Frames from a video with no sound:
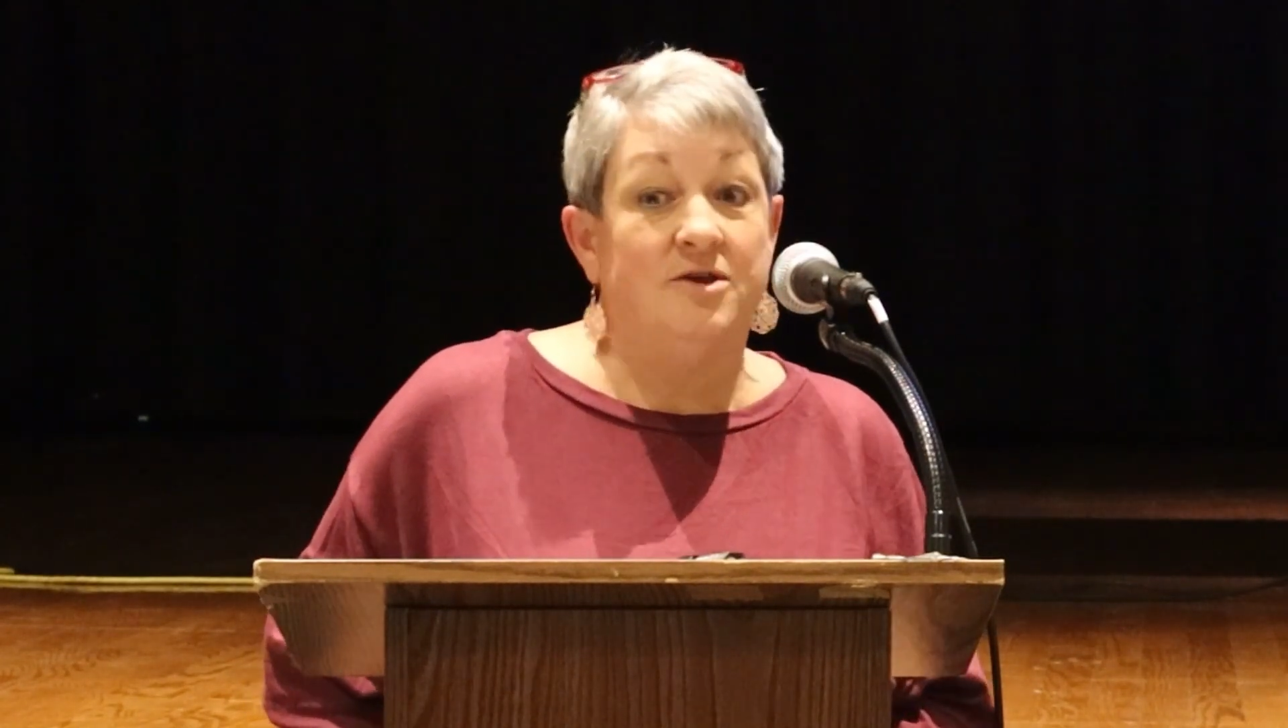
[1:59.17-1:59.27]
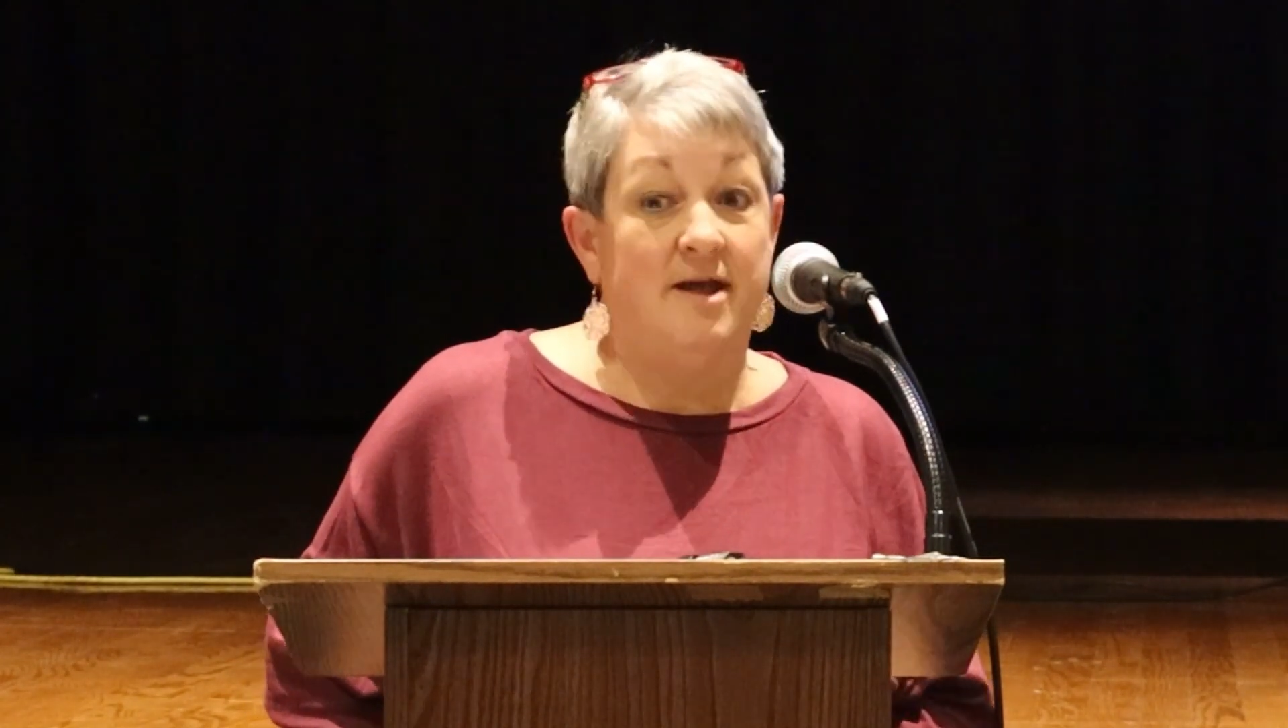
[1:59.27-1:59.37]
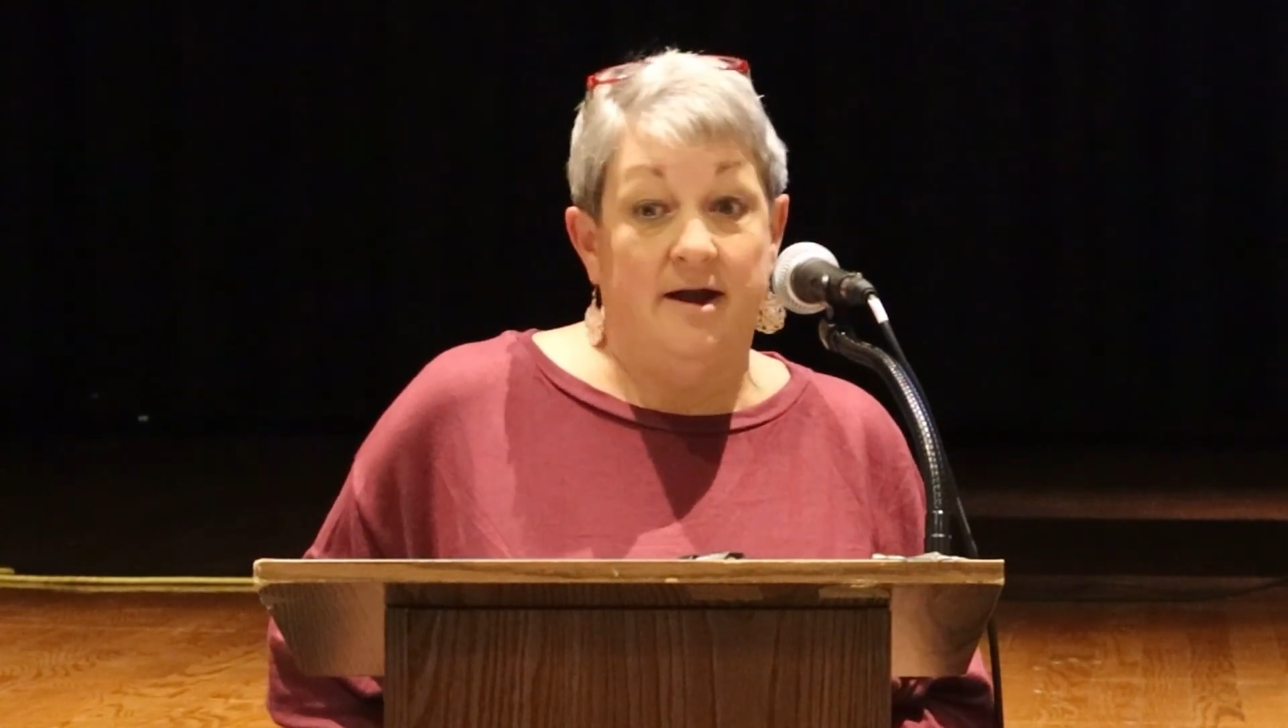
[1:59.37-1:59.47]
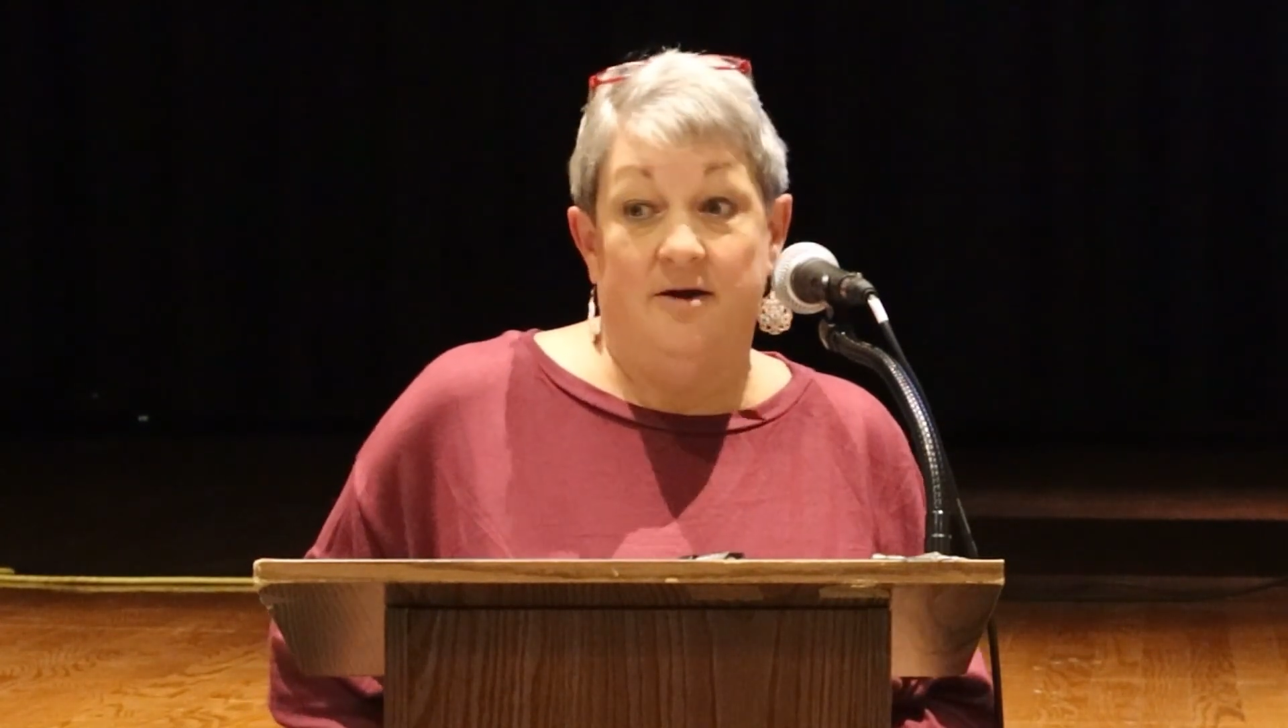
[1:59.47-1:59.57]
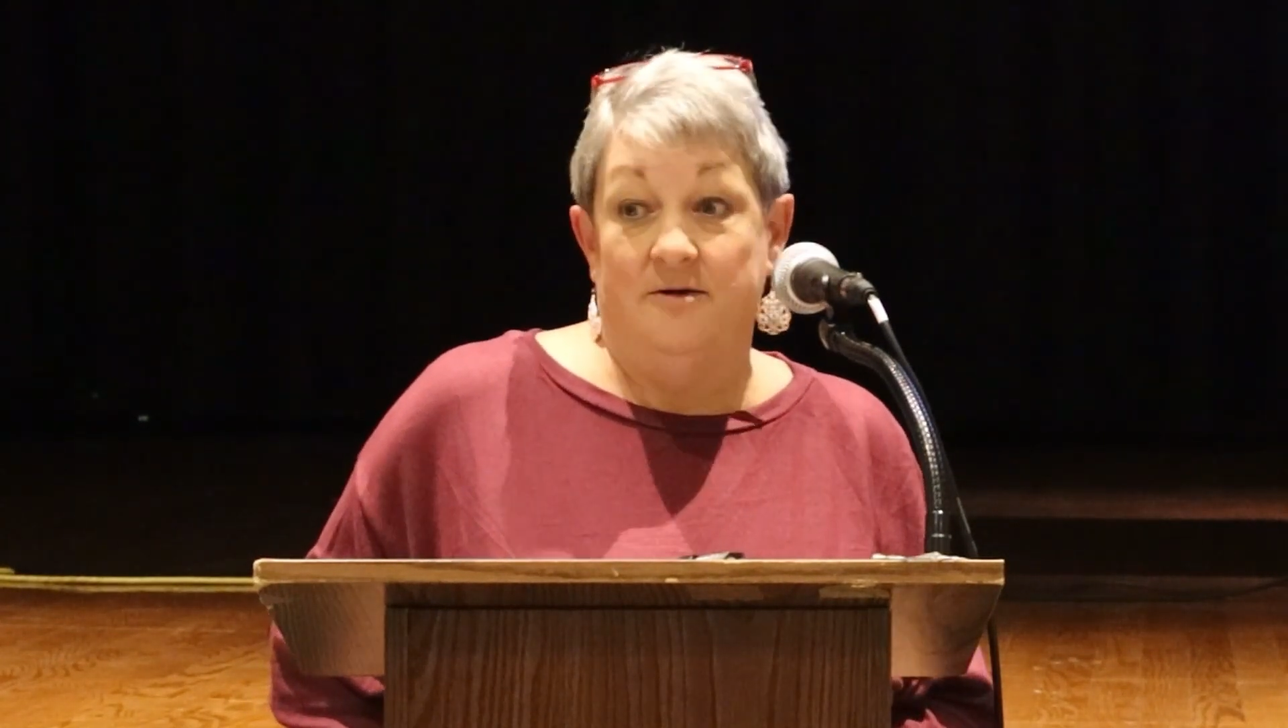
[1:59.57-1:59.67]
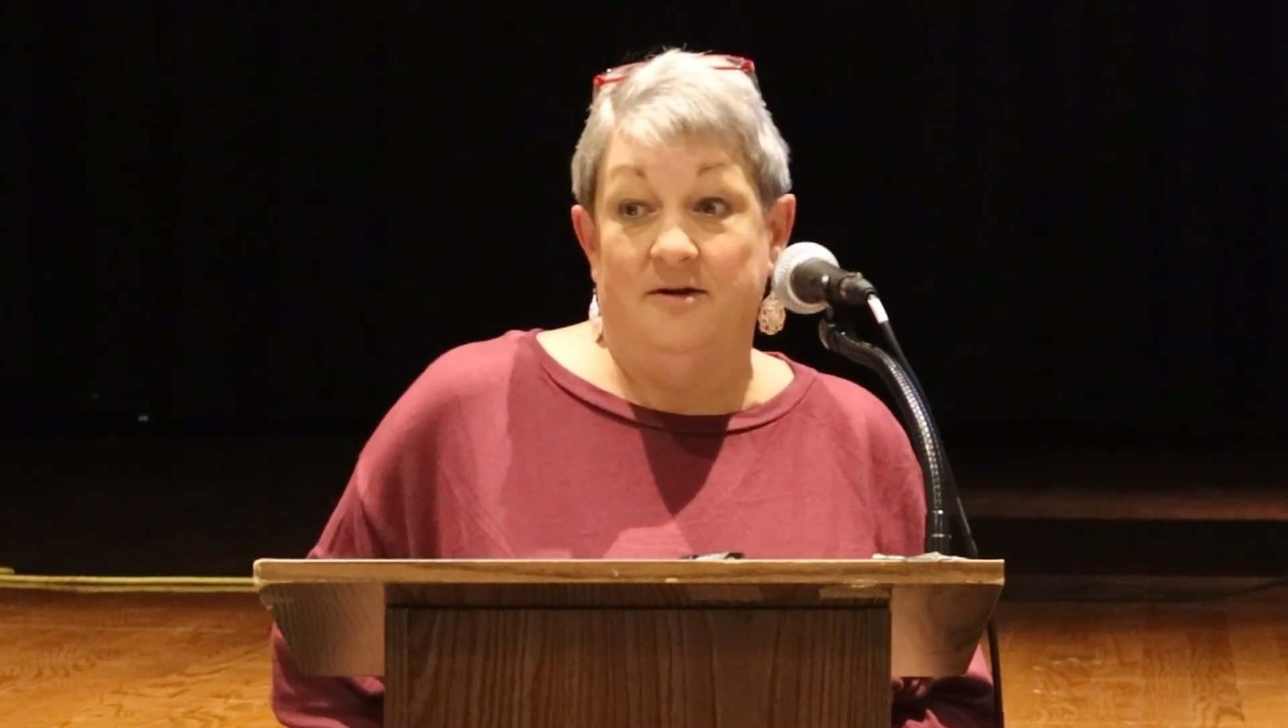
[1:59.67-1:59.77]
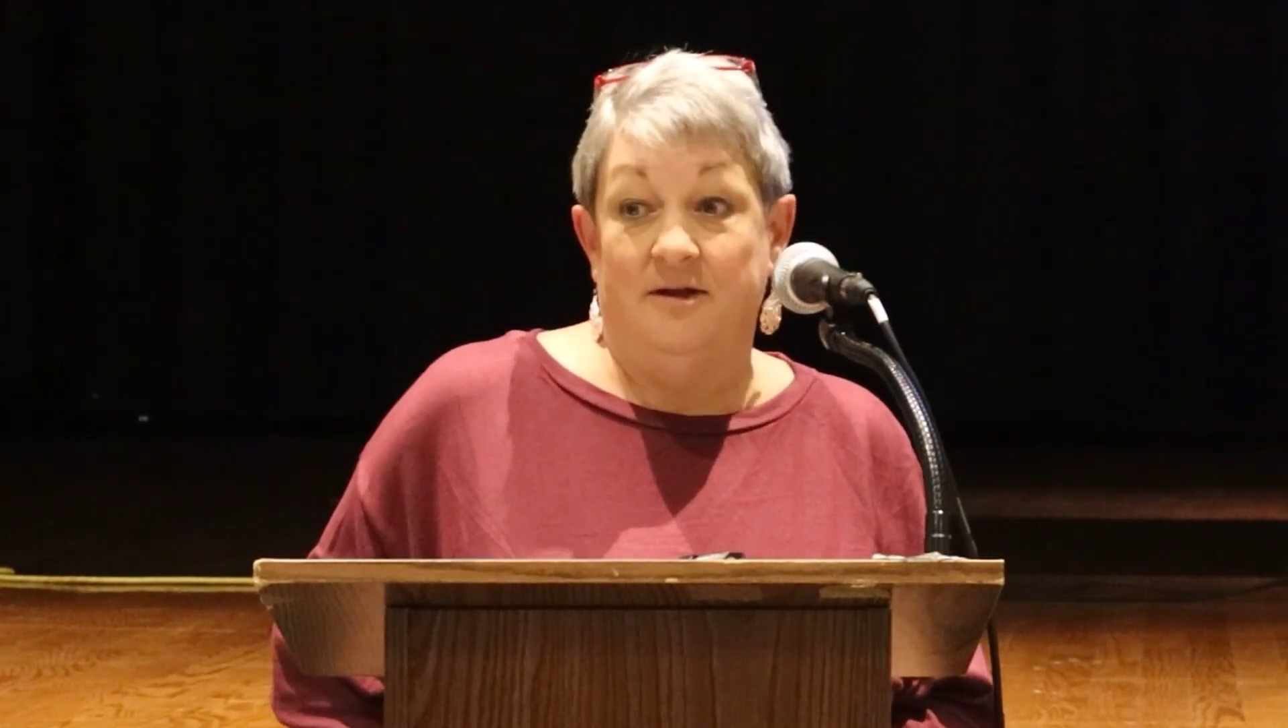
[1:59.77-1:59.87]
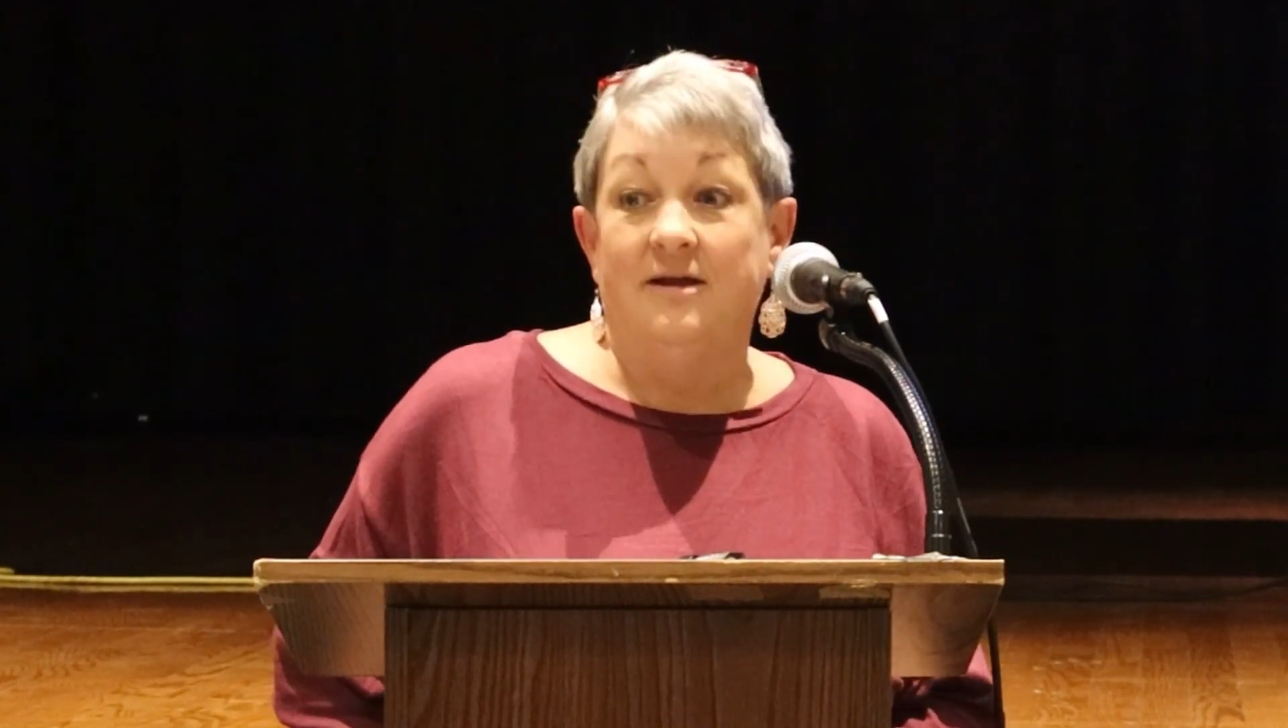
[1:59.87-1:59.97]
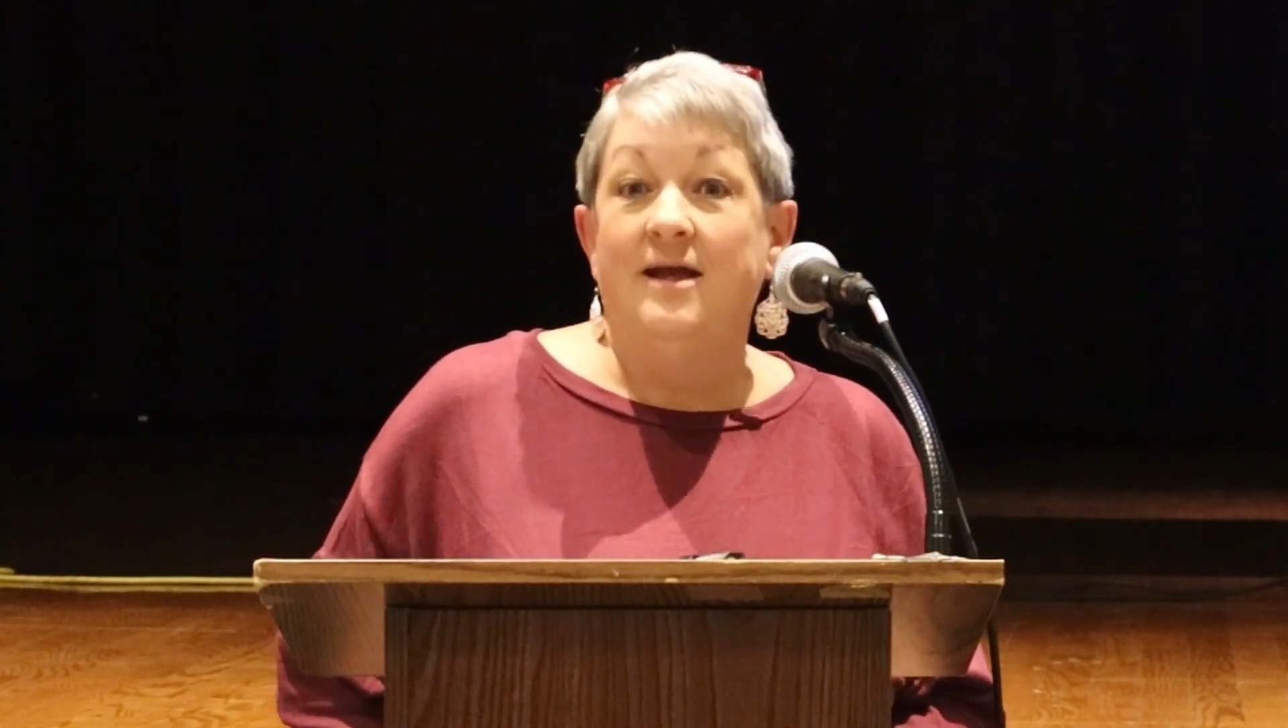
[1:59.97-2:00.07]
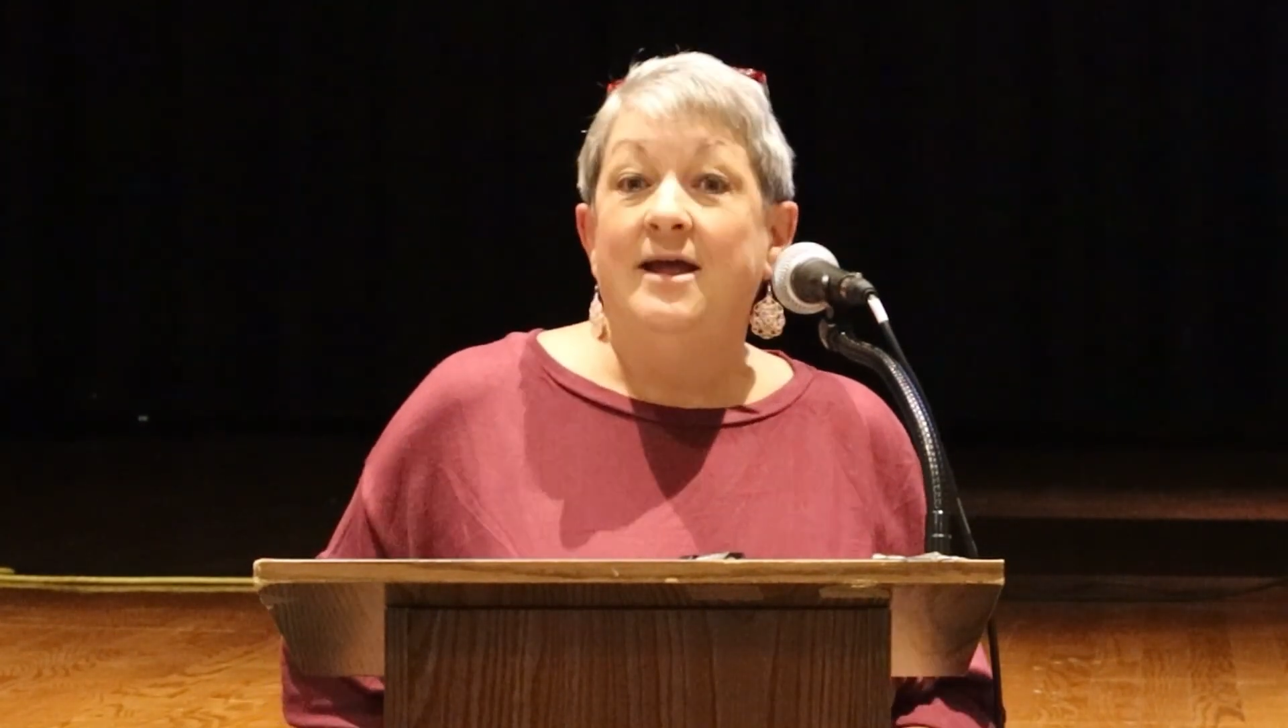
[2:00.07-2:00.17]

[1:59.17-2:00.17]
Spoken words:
town.